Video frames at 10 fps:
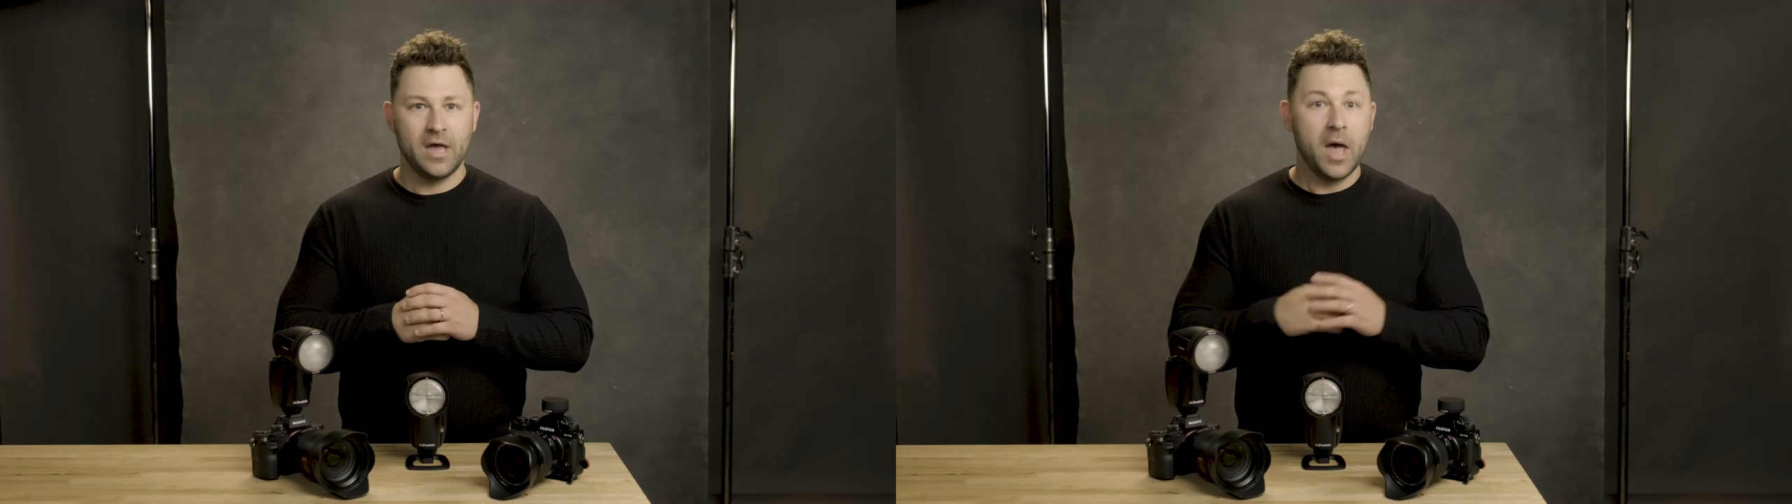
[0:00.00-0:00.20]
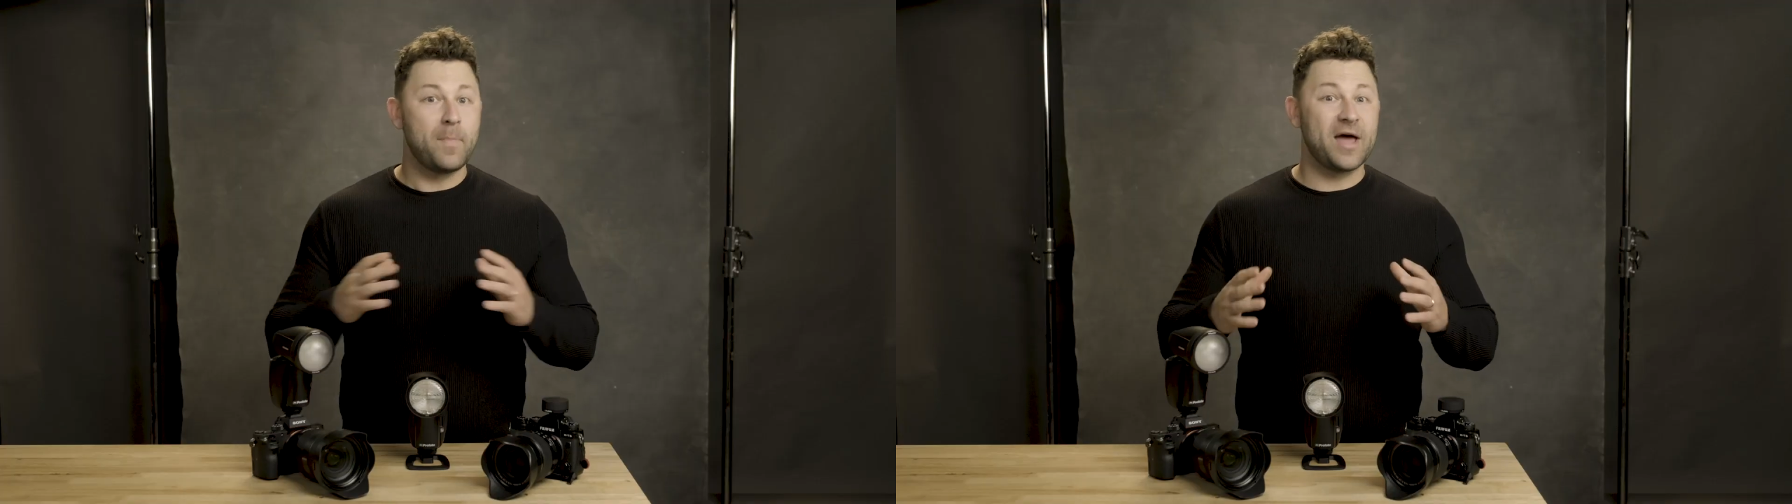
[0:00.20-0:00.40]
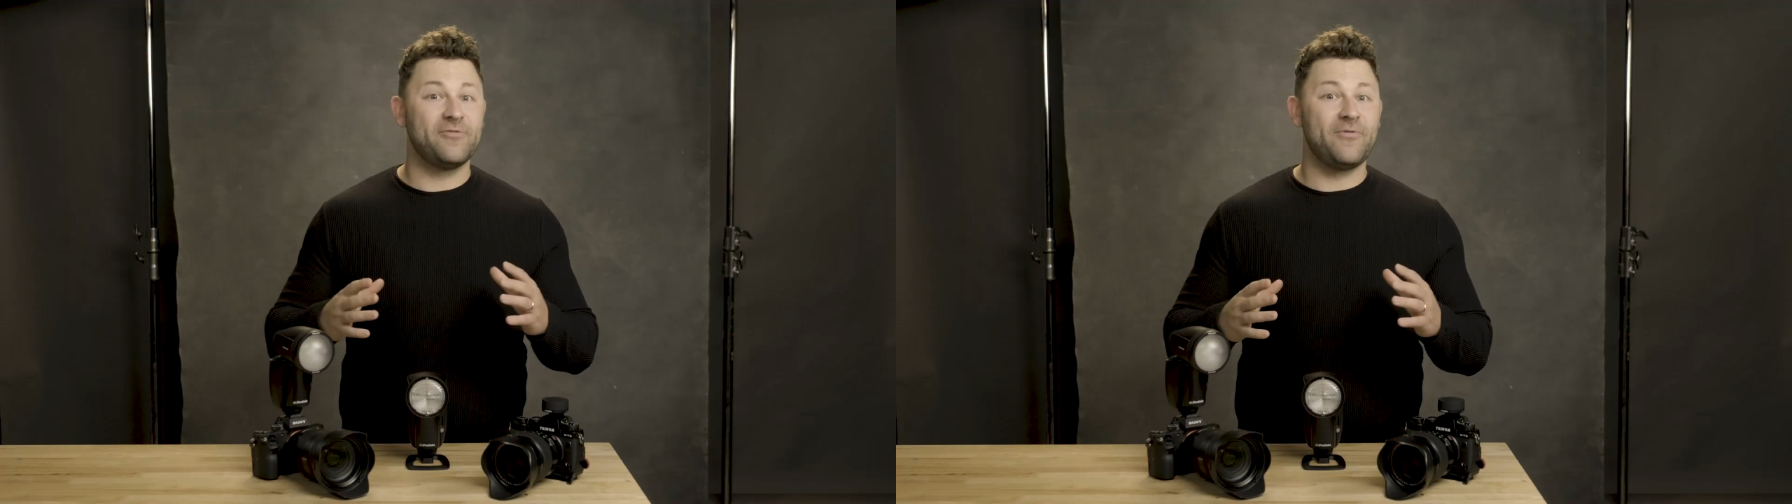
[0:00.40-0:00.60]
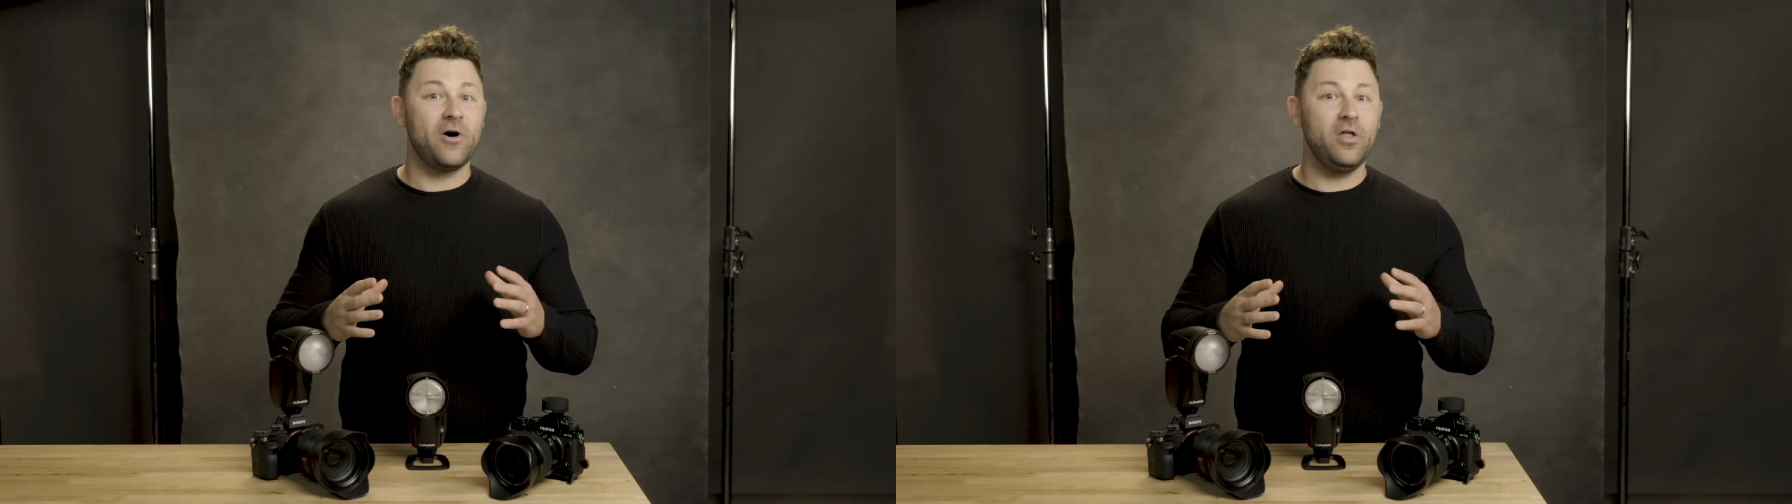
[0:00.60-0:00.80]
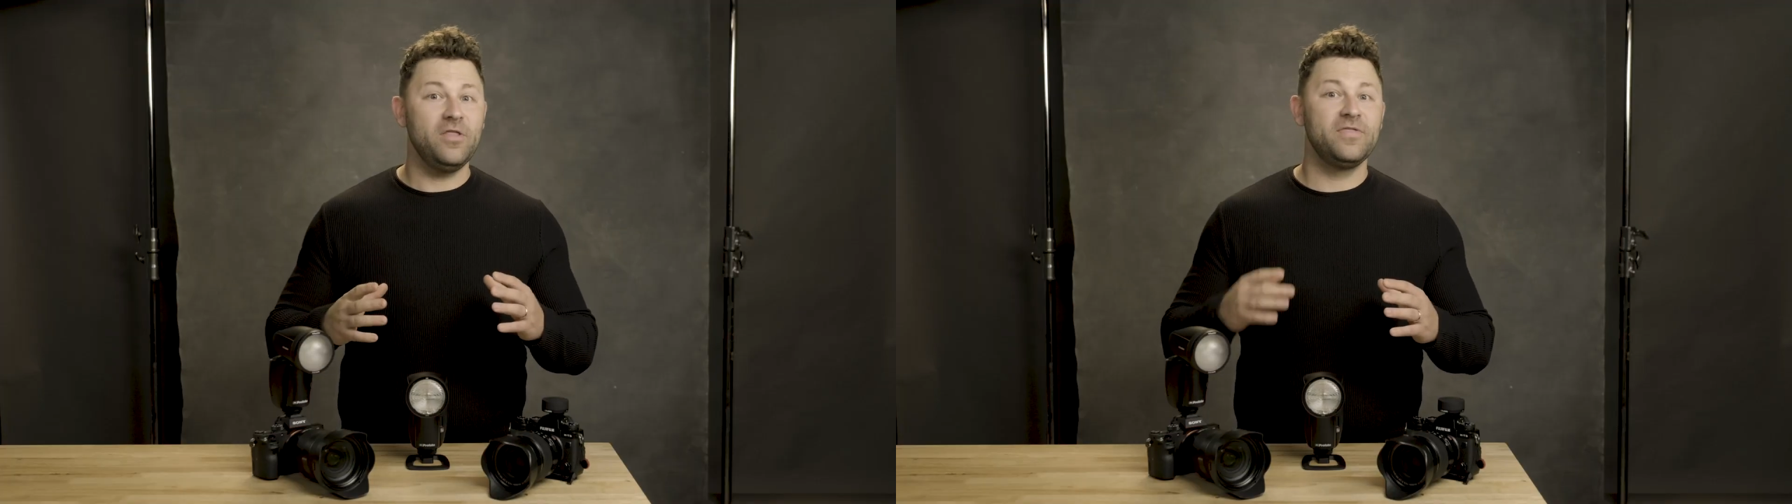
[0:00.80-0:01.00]
By
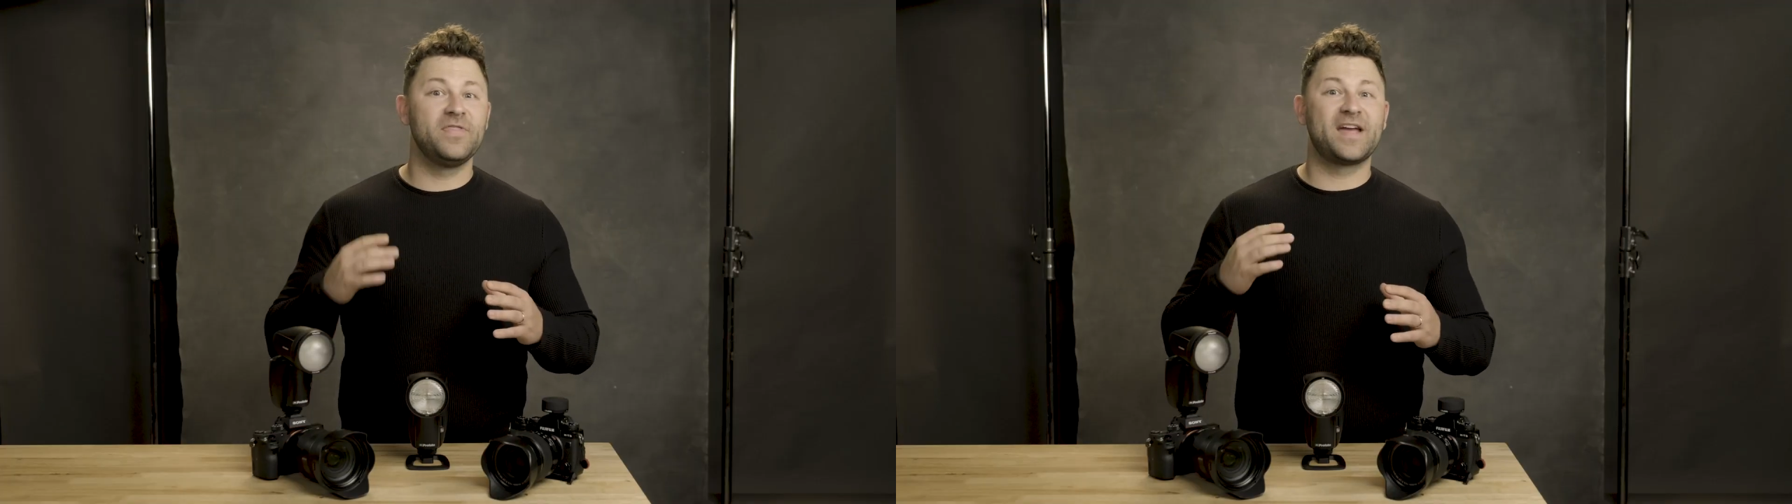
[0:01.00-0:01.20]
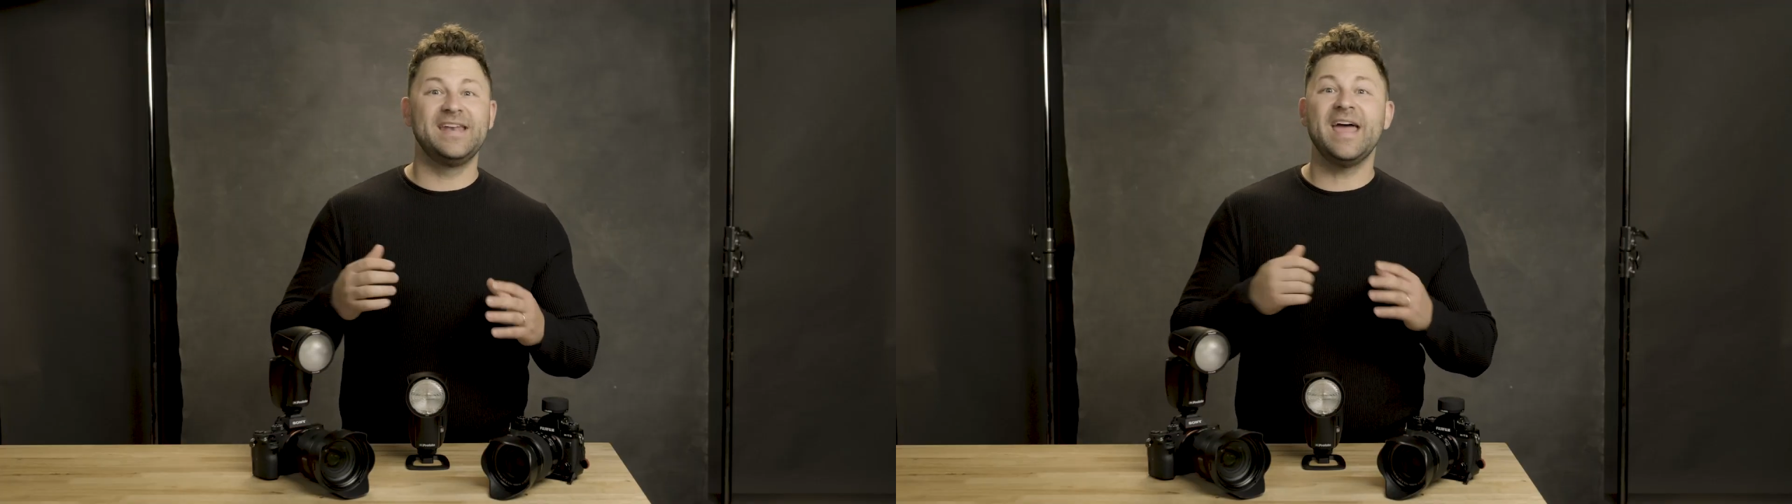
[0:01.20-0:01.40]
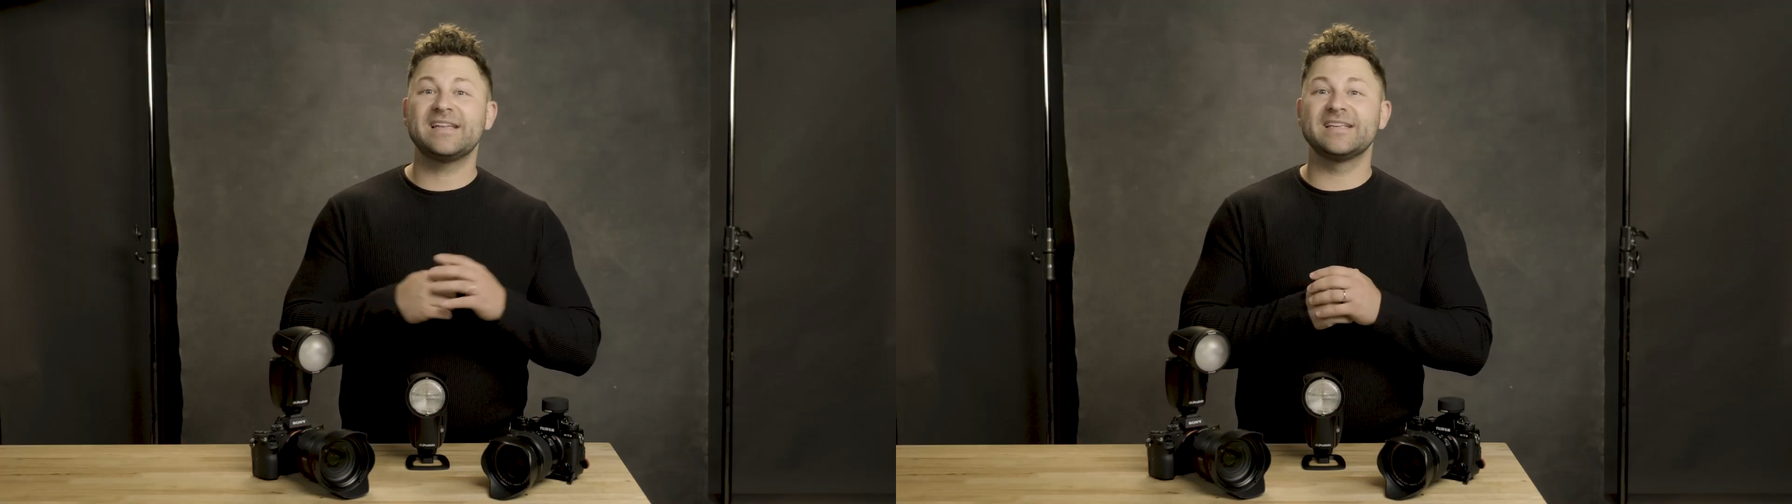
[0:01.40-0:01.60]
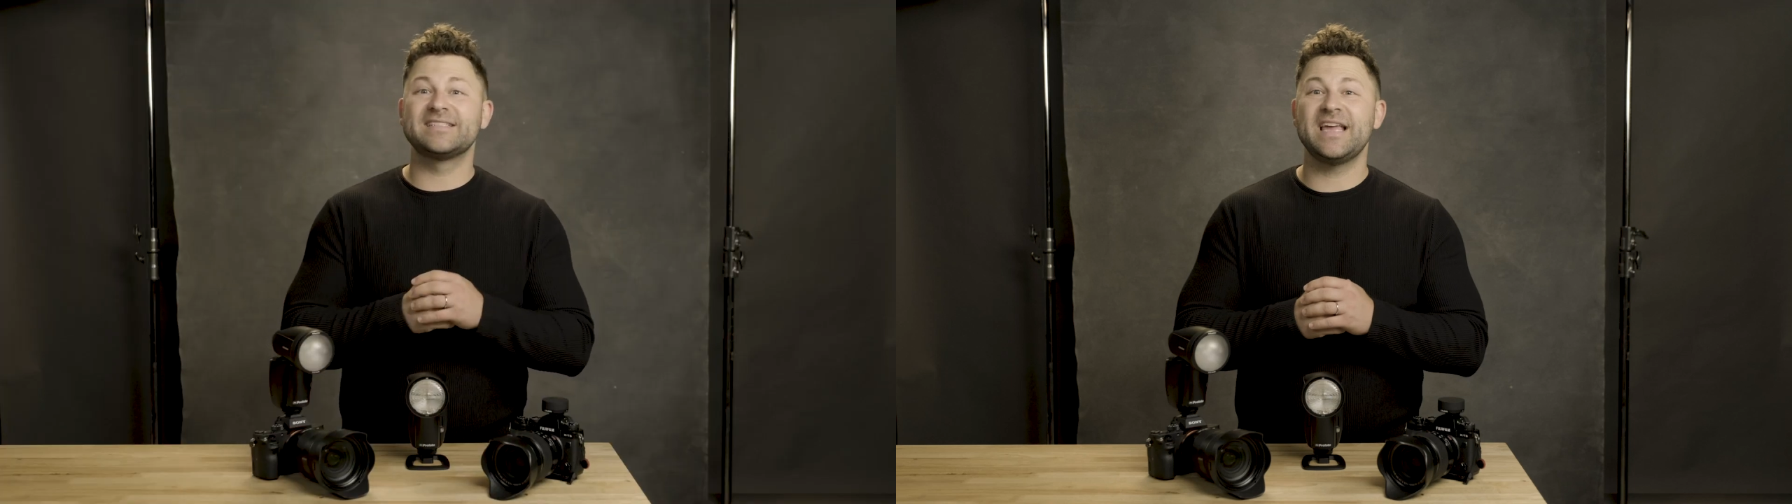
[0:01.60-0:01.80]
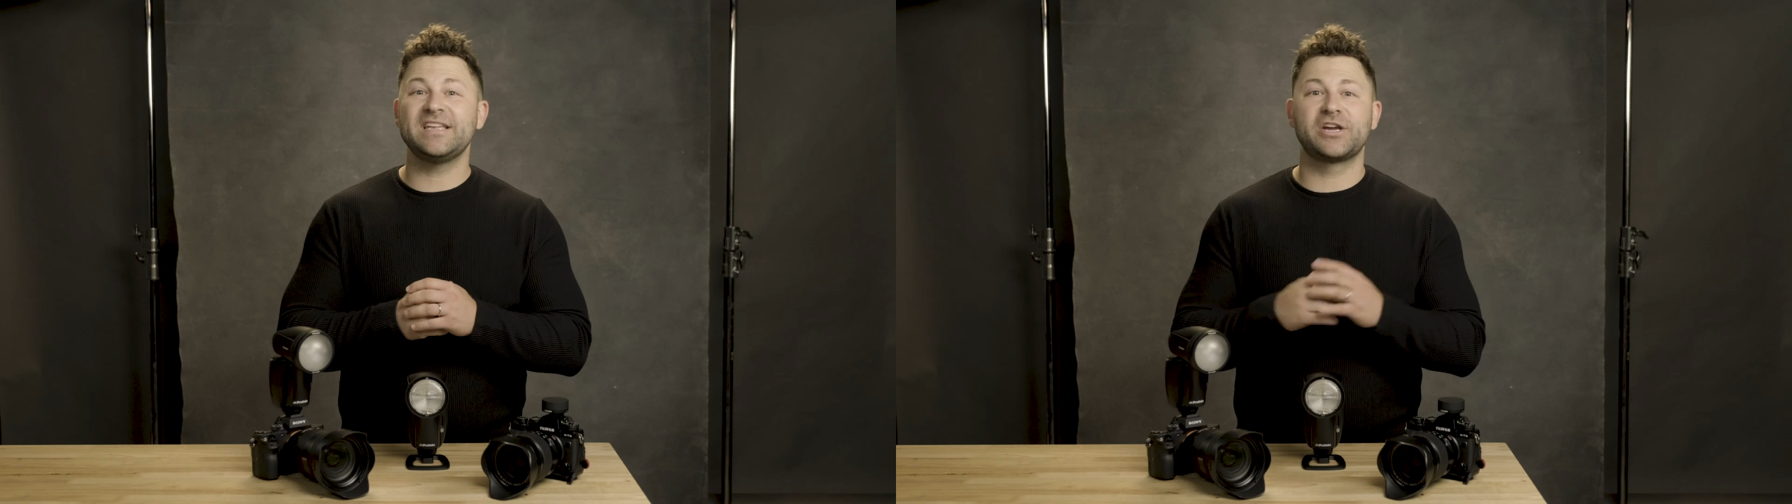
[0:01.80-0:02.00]
default, the Connect is
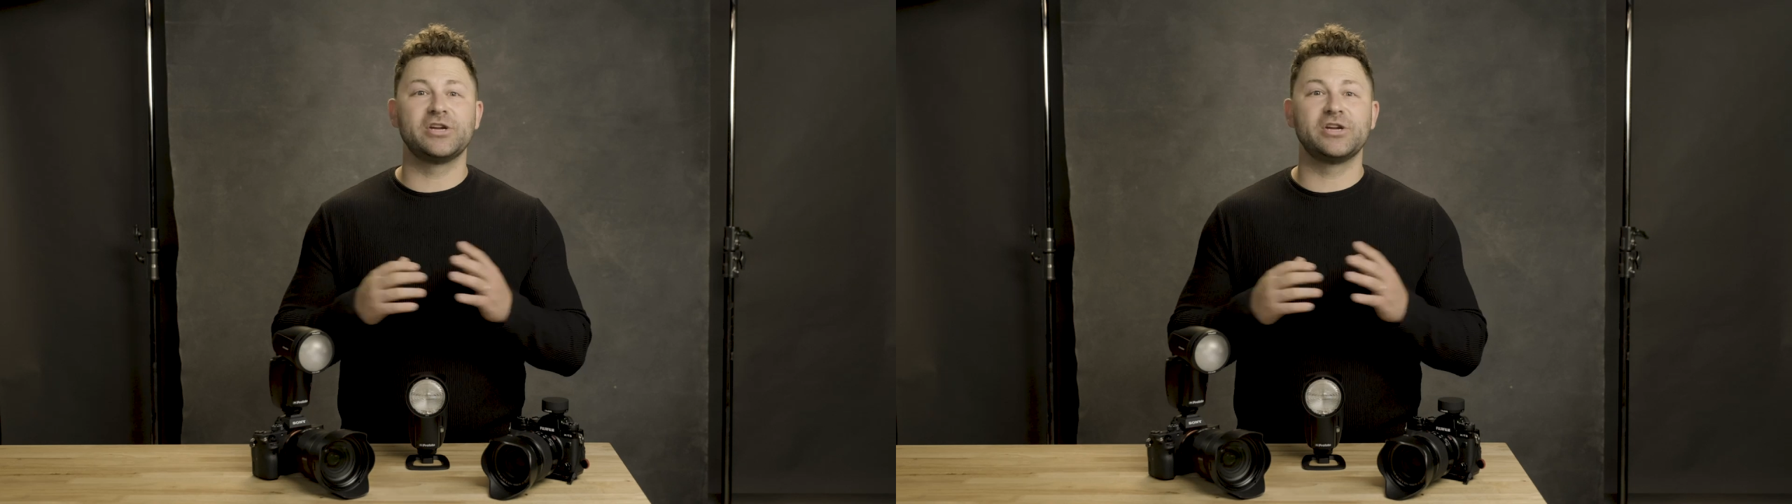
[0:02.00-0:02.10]
set to